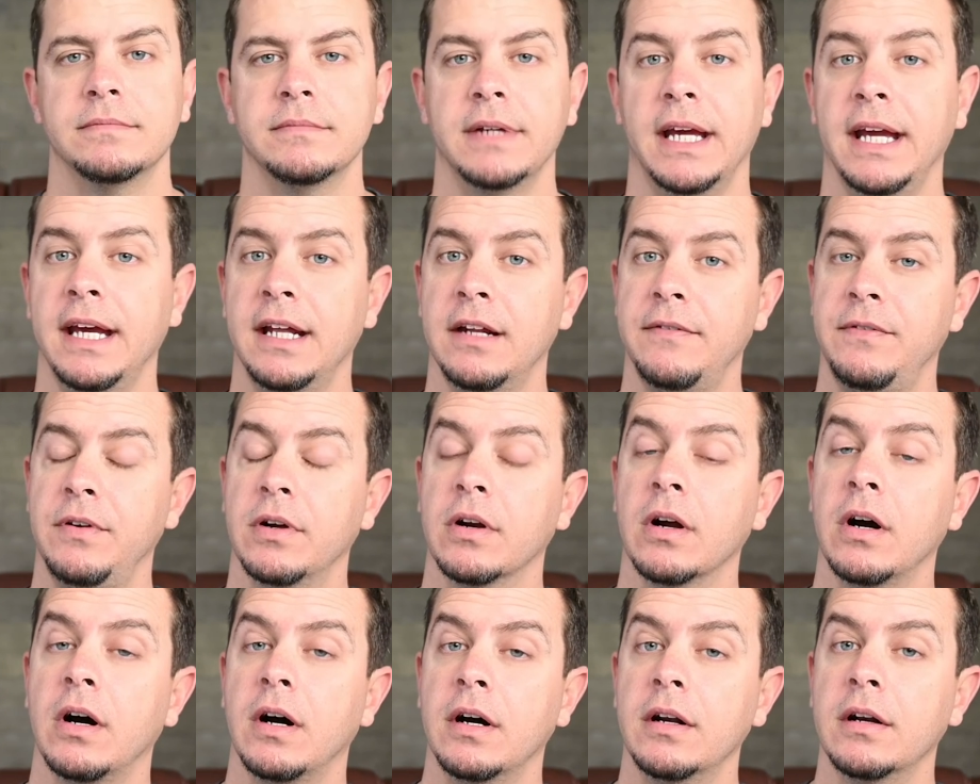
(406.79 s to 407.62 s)
And if
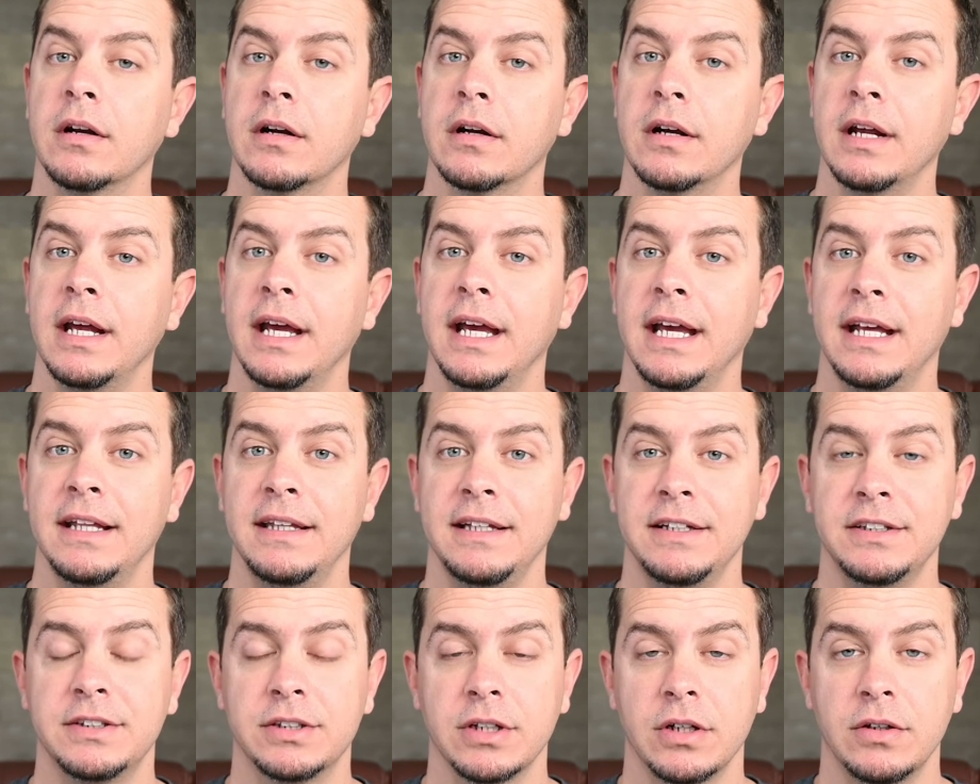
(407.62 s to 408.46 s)
you're a hunter in
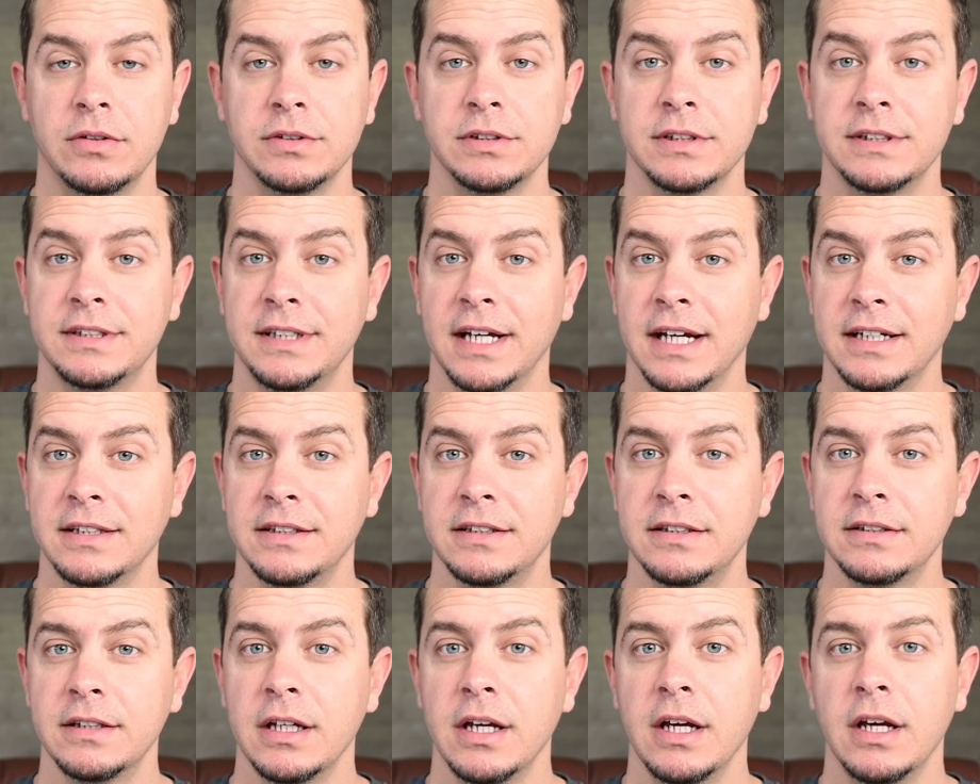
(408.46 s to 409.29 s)
these zones in
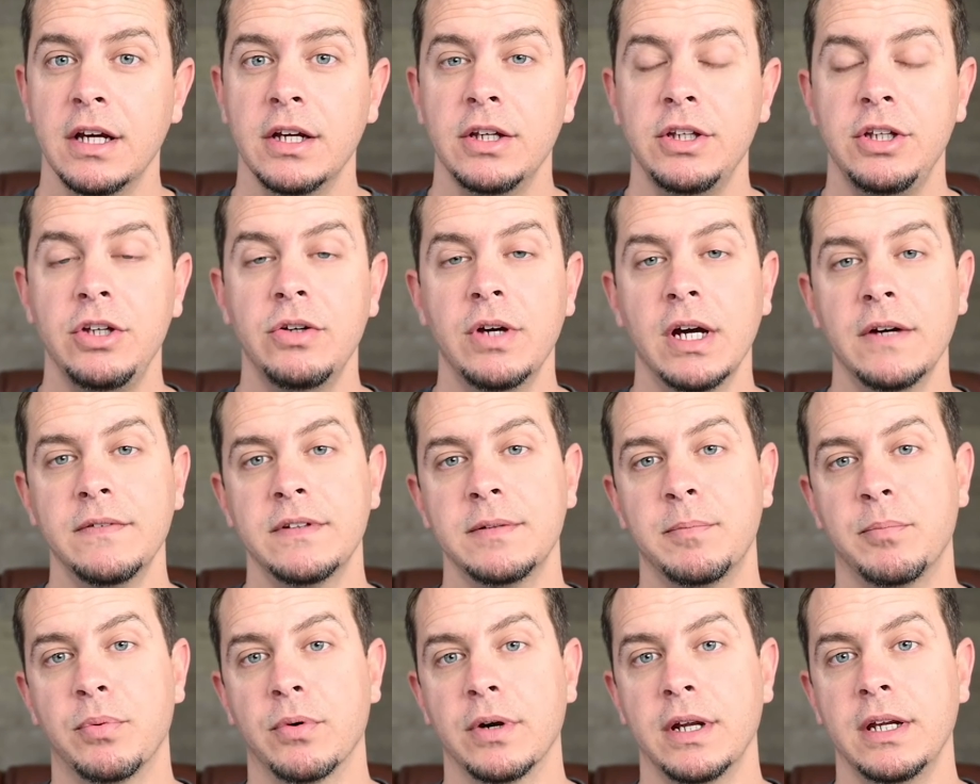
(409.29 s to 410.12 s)
Texas, you have
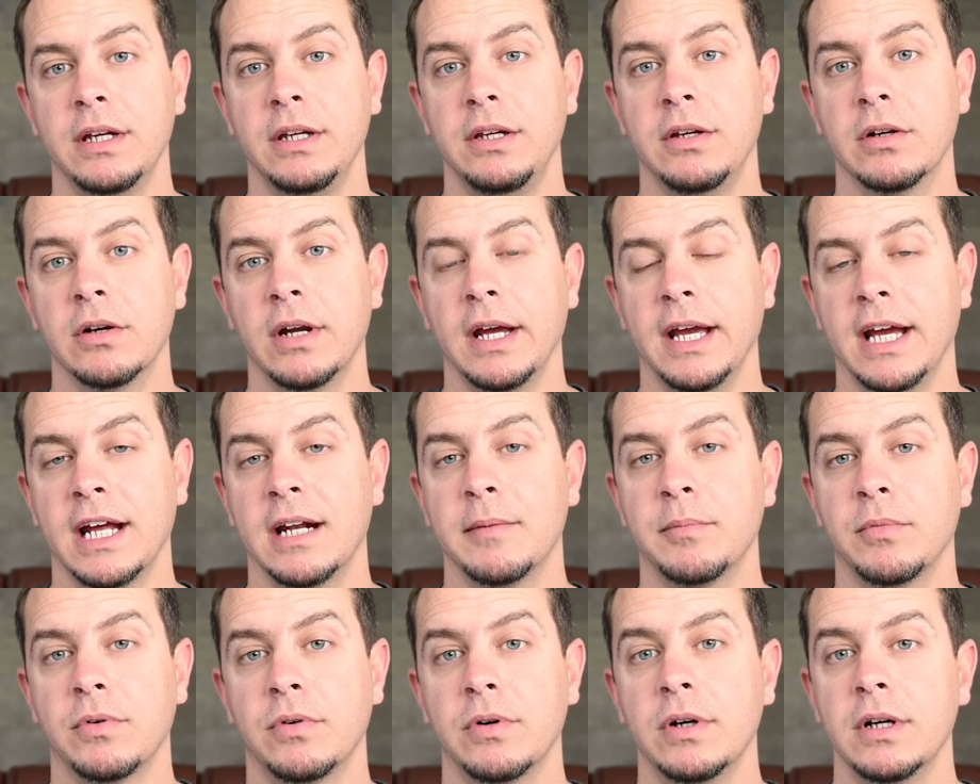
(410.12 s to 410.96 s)
to bring your
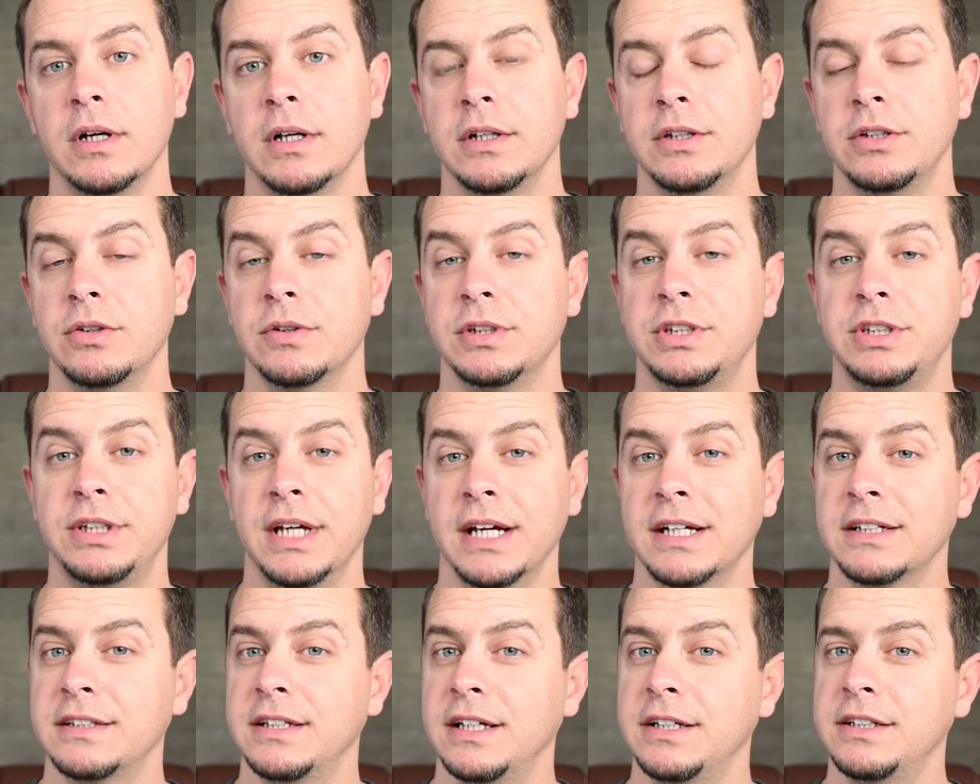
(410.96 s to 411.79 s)
animal to a
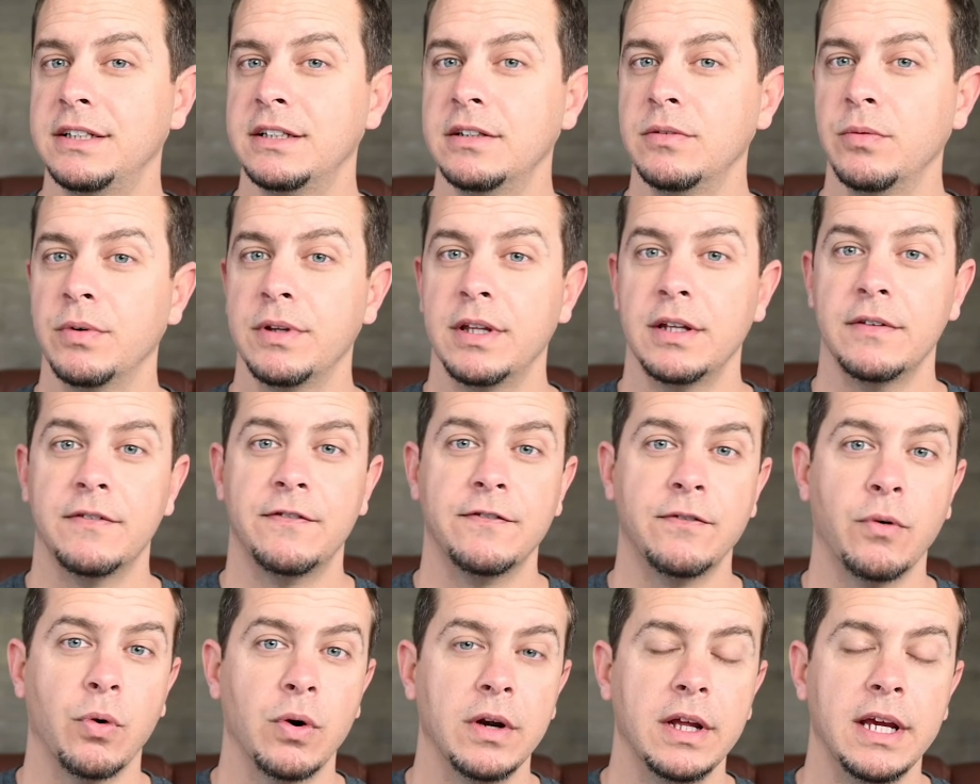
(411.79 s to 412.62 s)
check station within
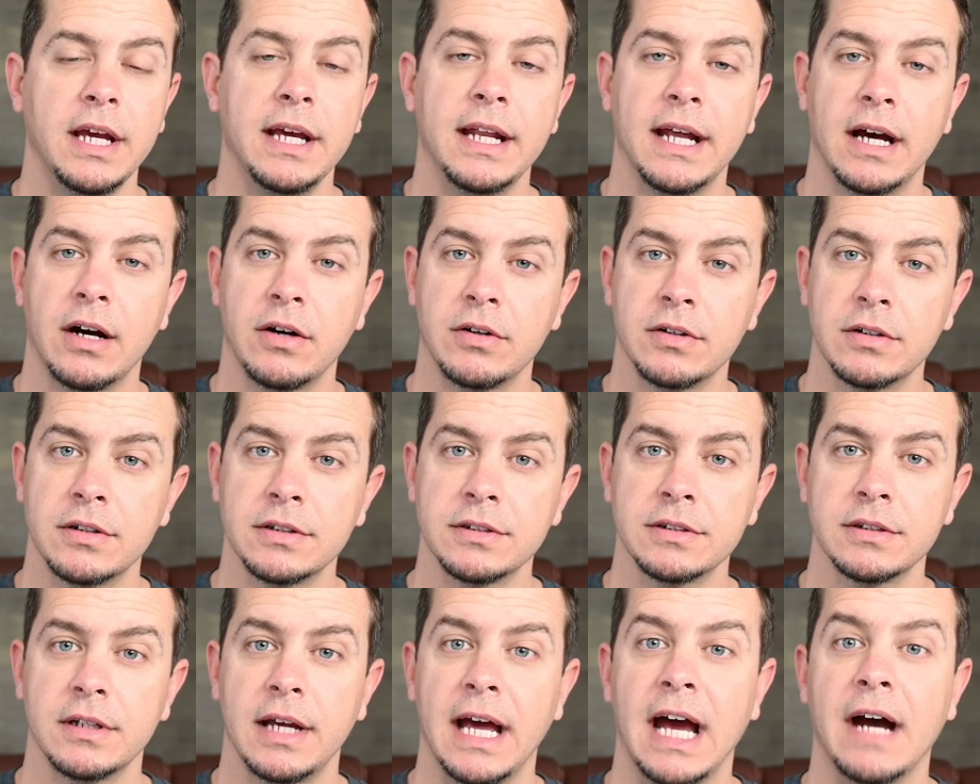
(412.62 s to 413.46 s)
48
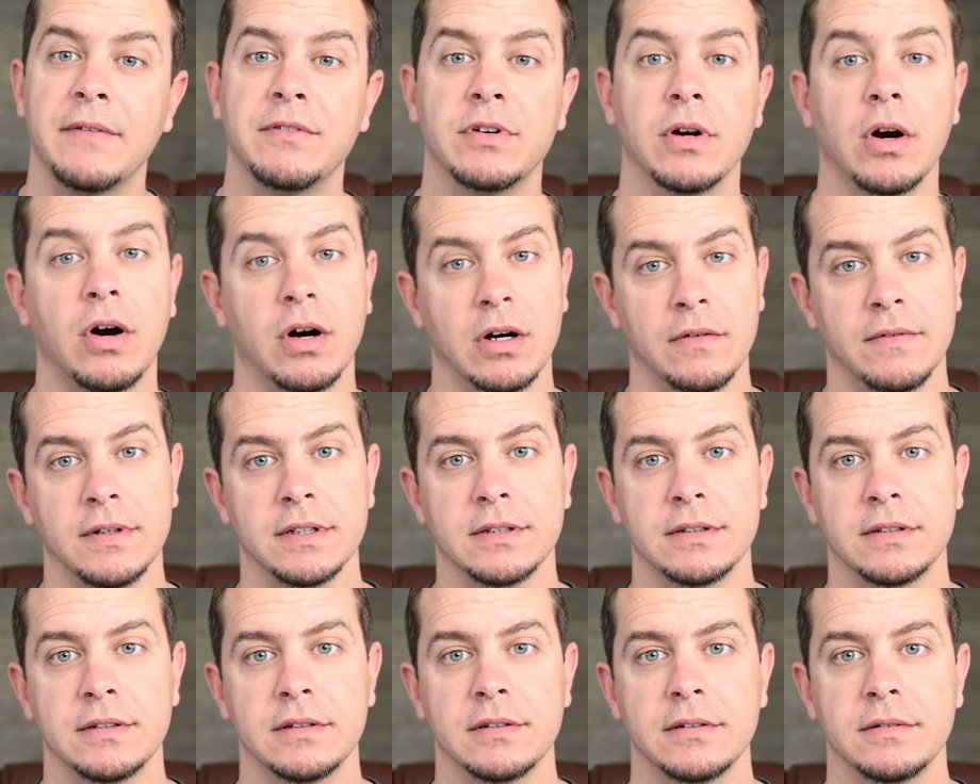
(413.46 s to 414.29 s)
hours after
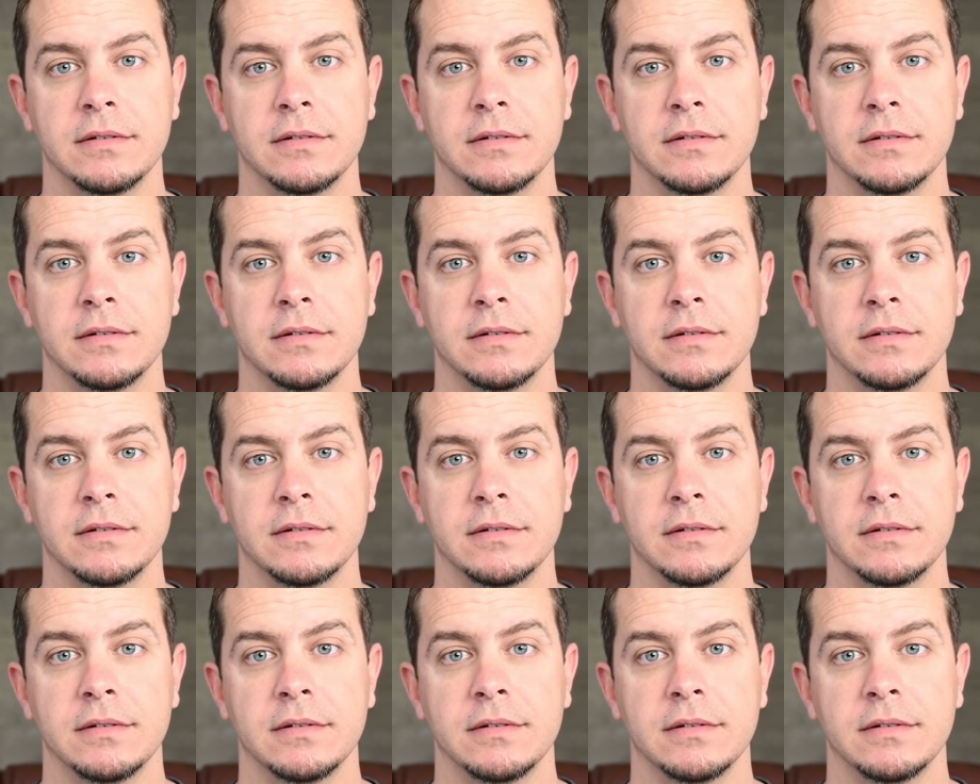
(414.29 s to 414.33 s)
harvest.